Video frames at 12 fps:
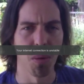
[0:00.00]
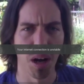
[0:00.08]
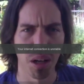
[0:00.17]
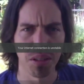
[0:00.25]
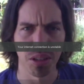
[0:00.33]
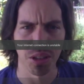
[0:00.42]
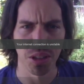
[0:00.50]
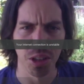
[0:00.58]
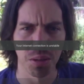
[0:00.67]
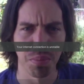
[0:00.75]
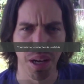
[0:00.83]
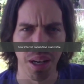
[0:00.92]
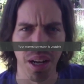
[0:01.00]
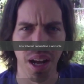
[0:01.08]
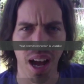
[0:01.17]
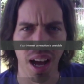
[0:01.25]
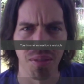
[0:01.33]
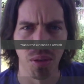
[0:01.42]
does this man
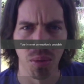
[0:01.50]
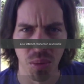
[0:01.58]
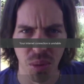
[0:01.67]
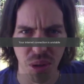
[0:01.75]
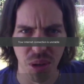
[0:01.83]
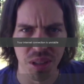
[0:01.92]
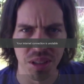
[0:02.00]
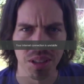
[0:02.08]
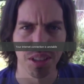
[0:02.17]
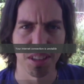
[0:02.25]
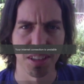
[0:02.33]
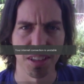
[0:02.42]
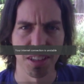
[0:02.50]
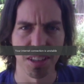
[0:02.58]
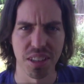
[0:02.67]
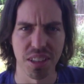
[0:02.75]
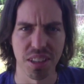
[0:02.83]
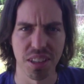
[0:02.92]
have awards?
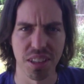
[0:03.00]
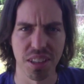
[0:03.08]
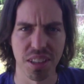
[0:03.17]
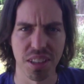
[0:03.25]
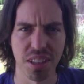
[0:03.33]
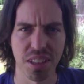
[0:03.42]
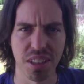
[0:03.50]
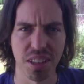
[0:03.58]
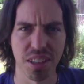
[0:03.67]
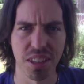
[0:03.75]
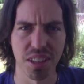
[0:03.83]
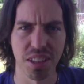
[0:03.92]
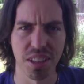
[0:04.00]
Check.